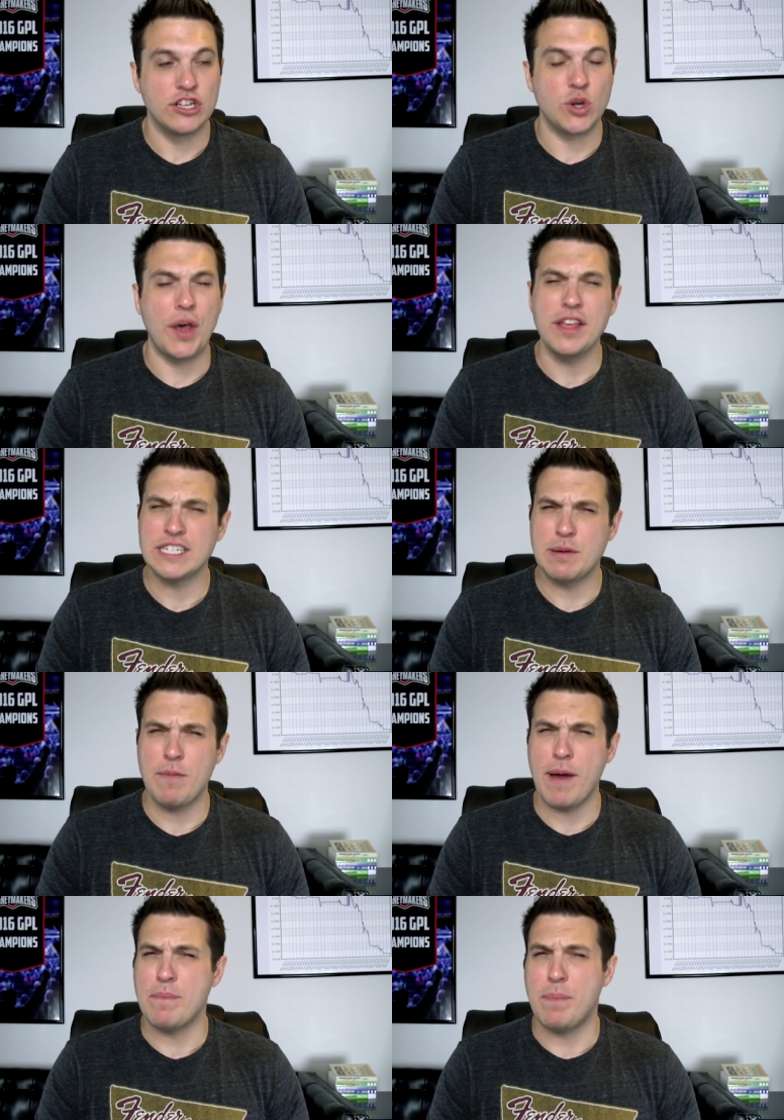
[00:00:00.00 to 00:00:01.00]
So I think some
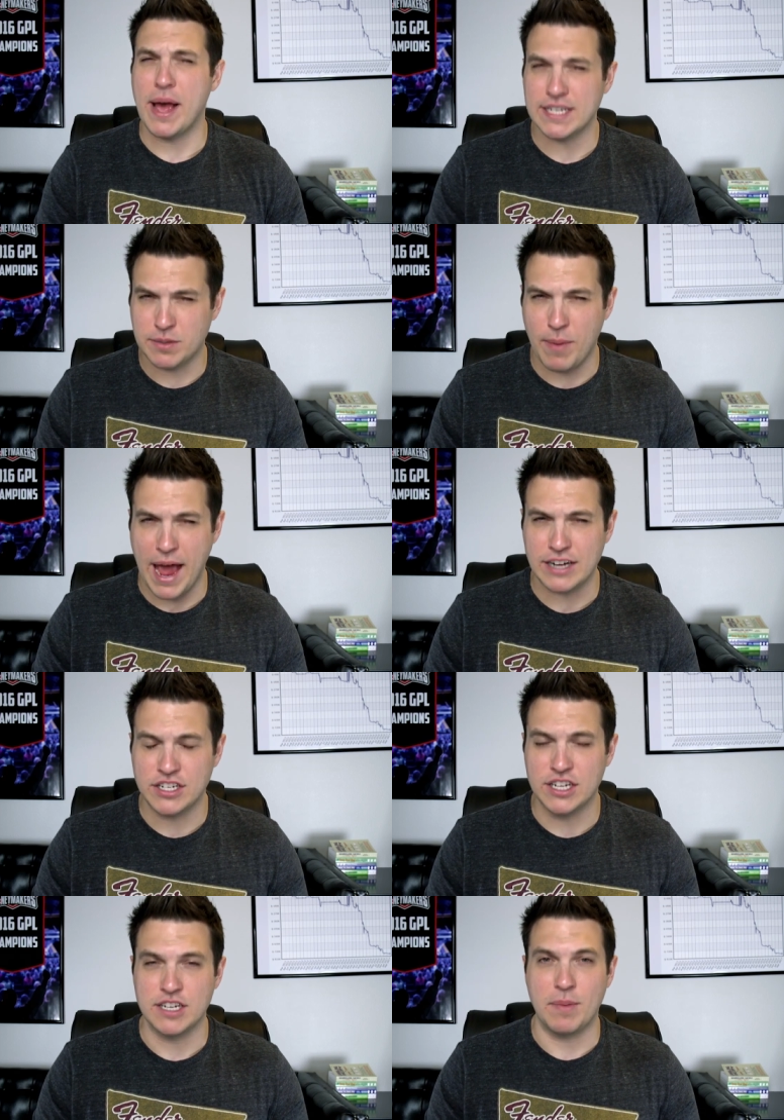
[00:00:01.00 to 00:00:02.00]
of my best
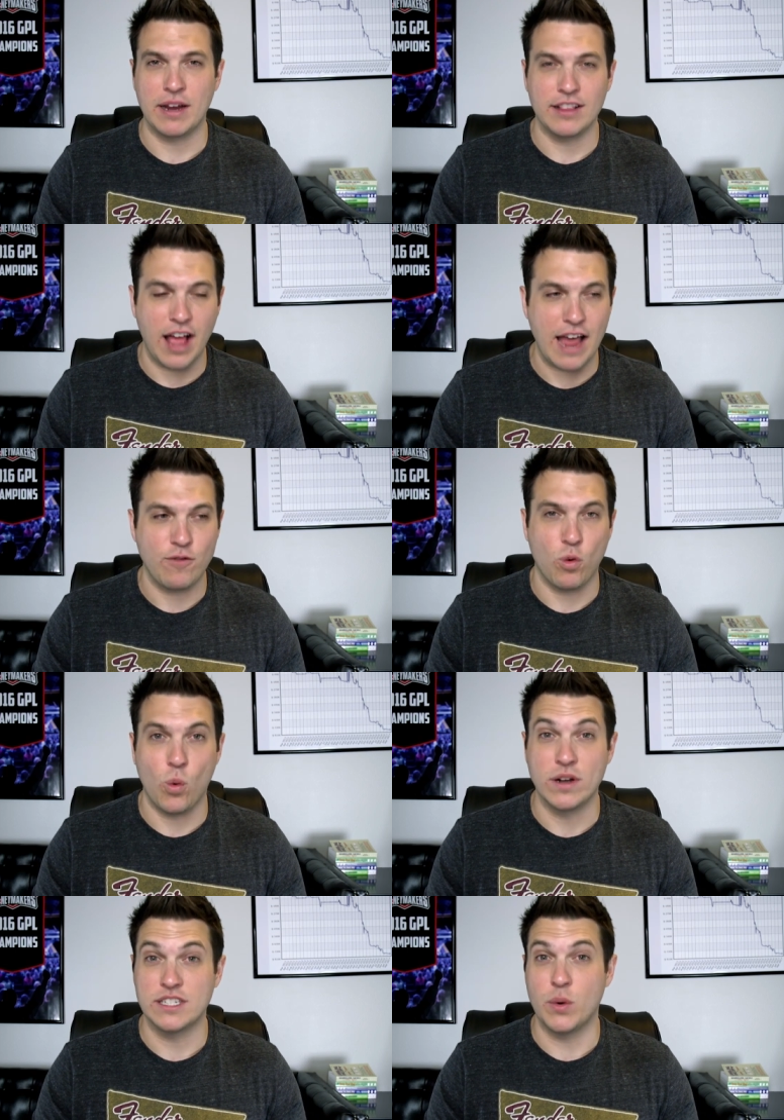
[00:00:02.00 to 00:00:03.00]
matches in my life were
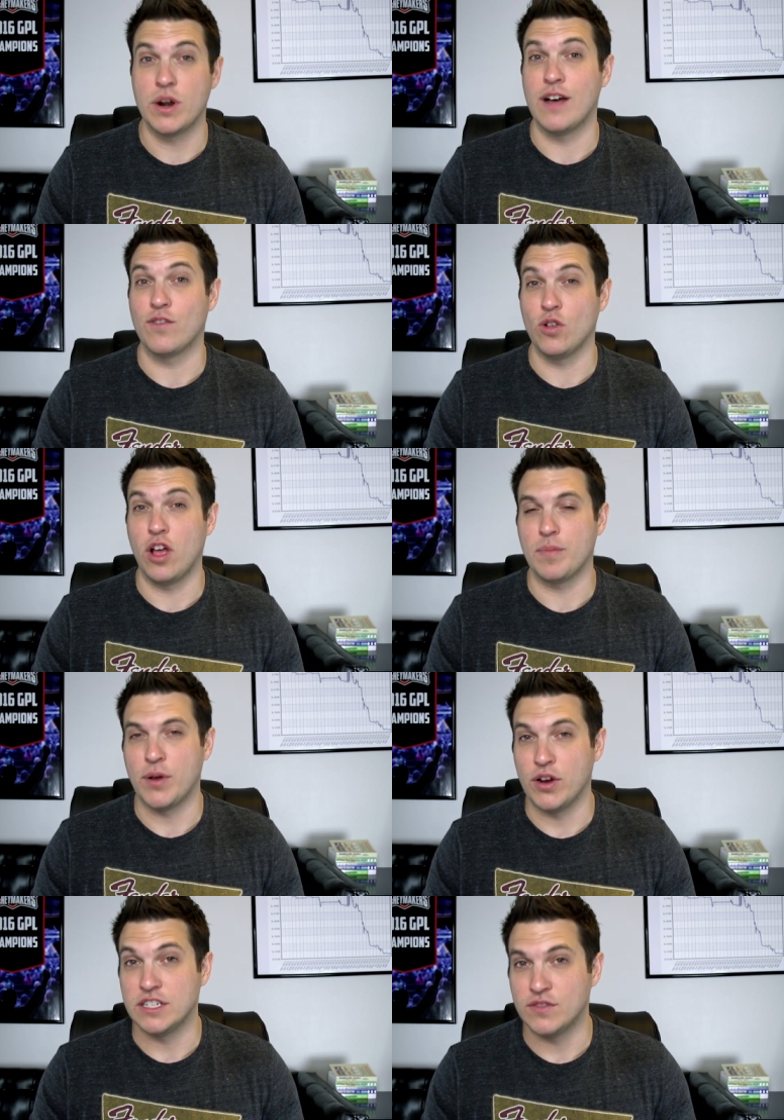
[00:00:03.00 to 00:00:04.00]
ones that went on for long
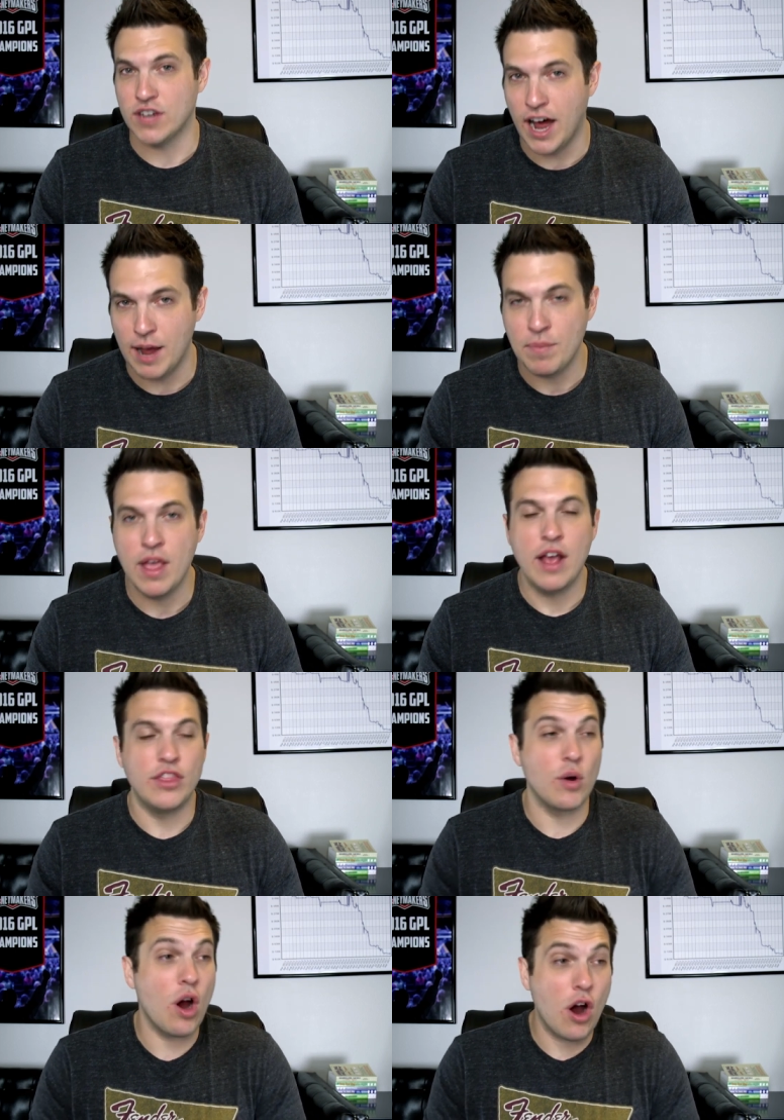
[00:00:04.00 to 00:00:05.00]
periods of time.
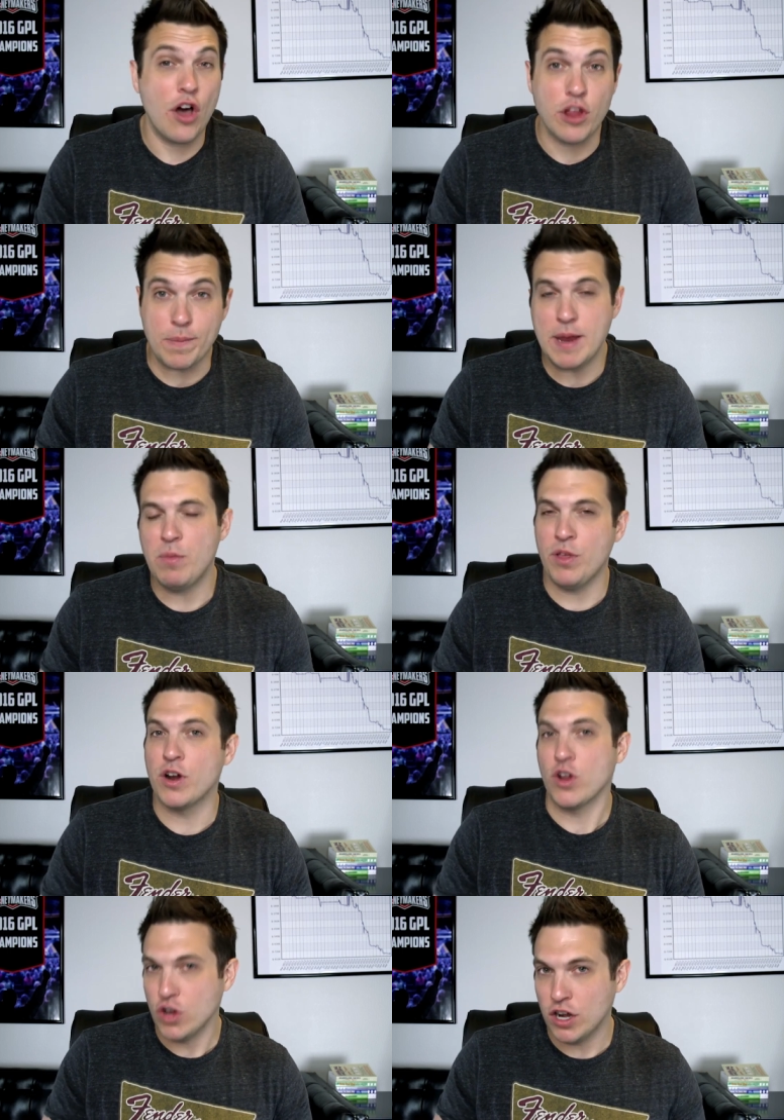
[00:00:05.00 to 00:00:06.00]
There are other people
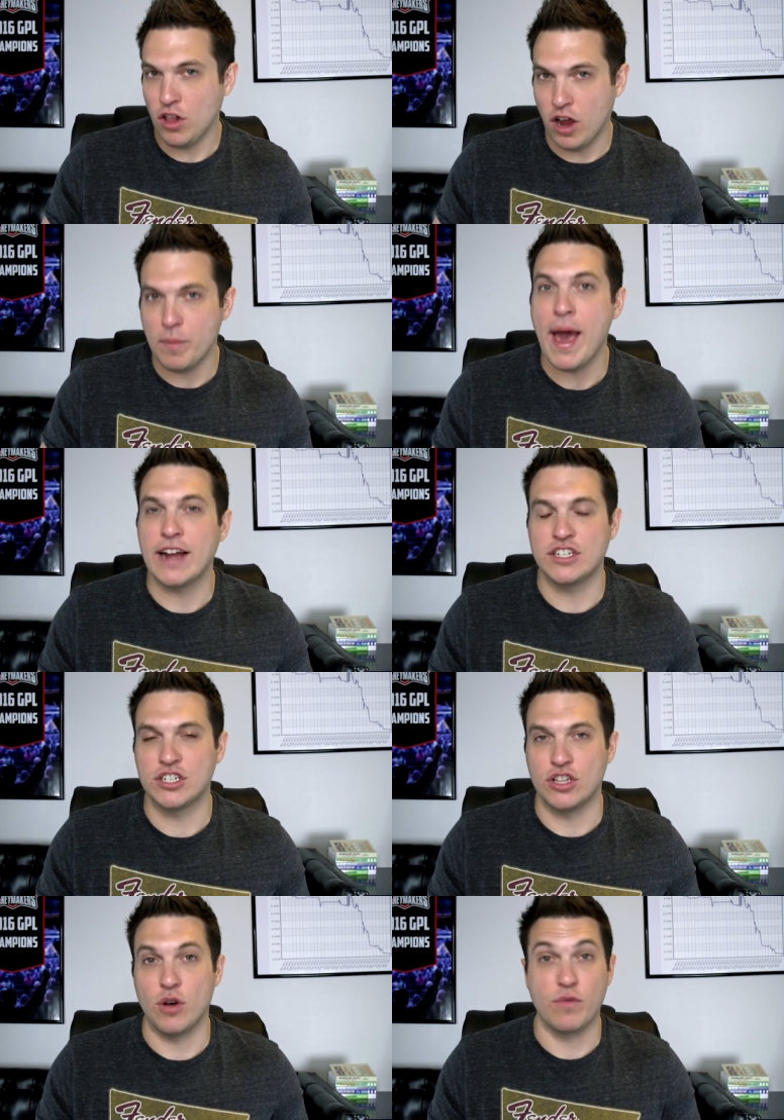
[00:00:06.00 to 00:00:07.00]
that are good in long
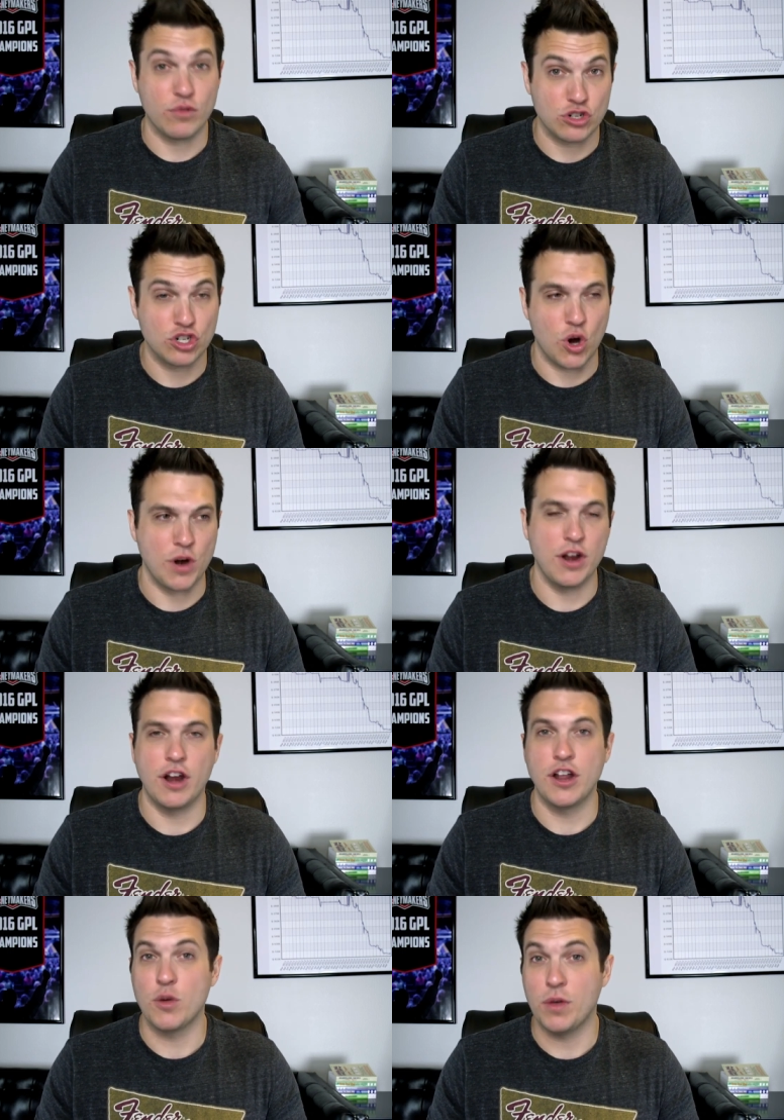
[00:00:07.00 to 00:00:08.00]
matches though, for sure.
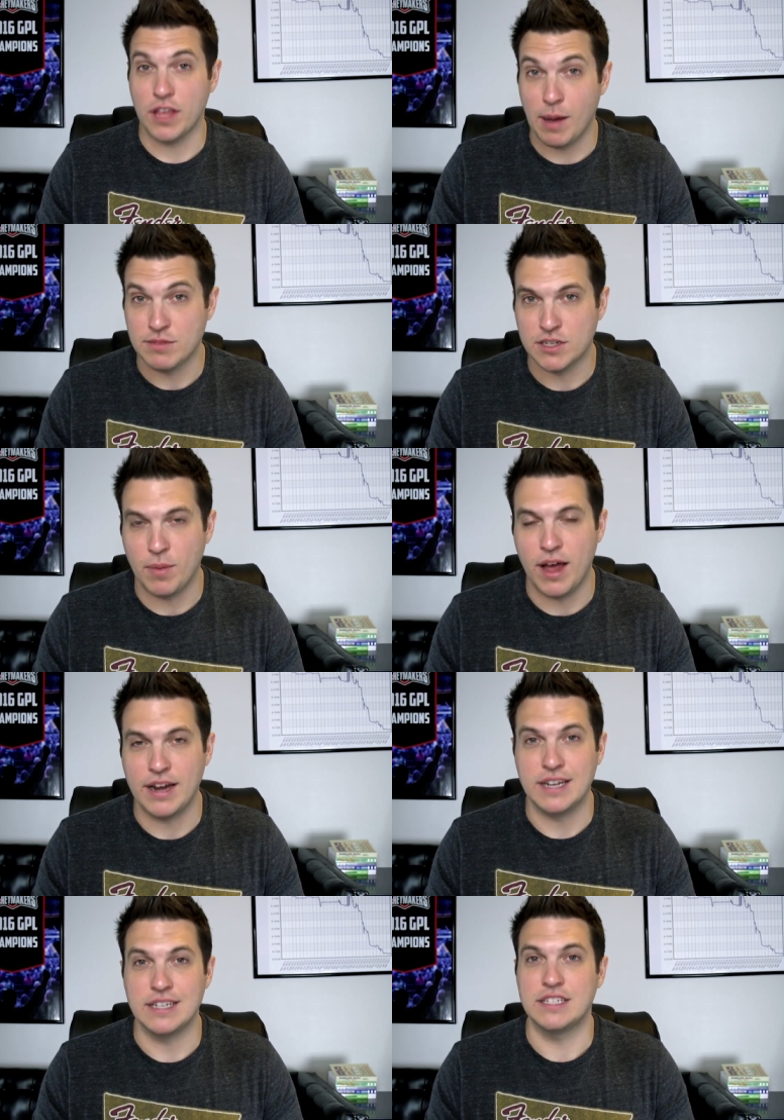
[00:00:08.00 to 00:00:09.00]
Another one that comes to
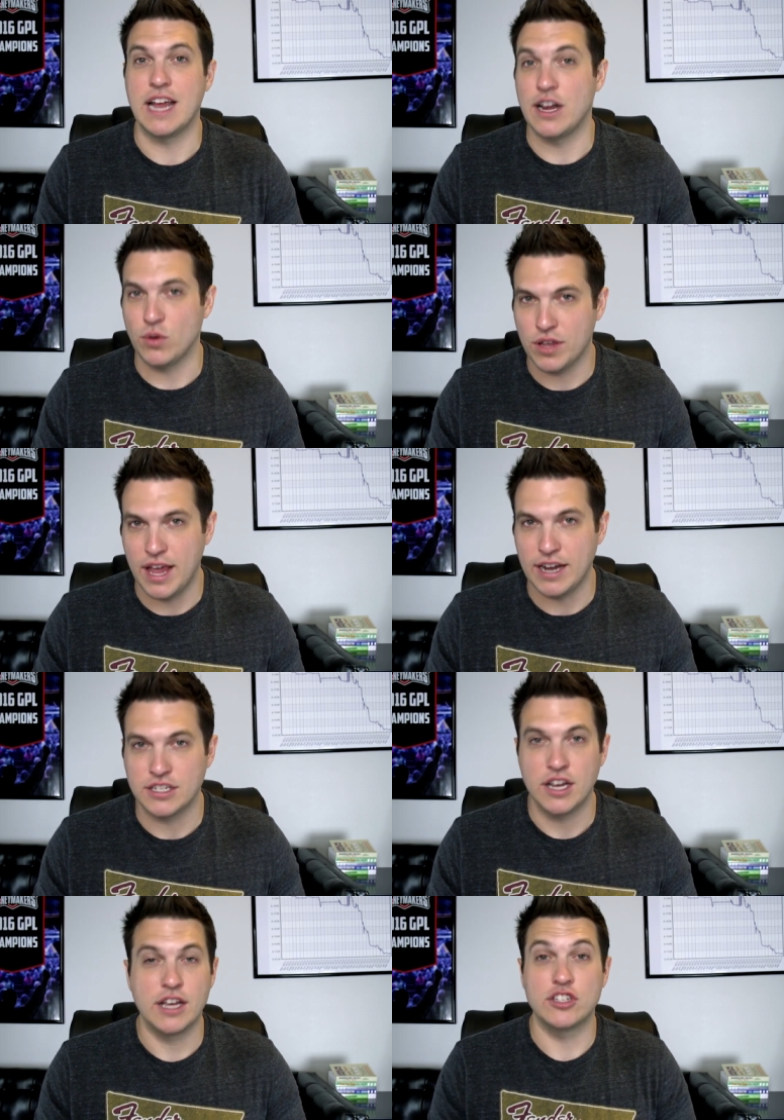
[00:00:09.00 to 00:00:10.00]
mind is Daniel
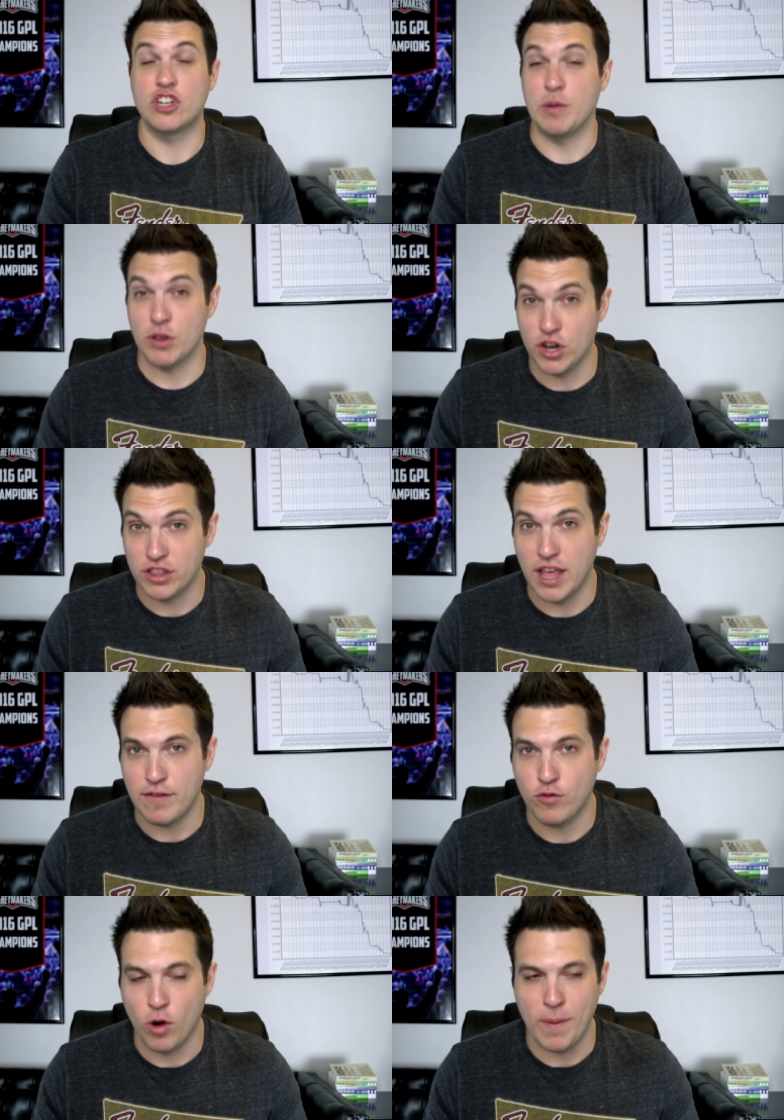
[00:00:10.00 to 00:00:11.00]
Cates, extremely good in
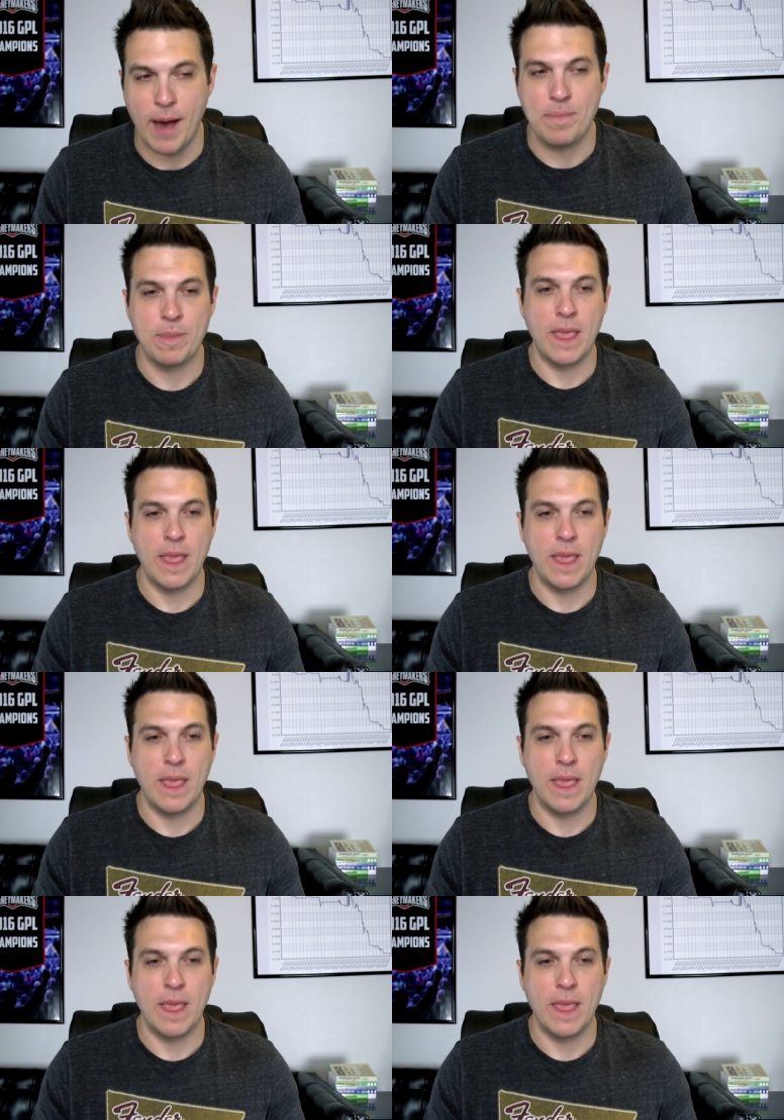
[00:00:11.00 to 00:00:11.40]
that format.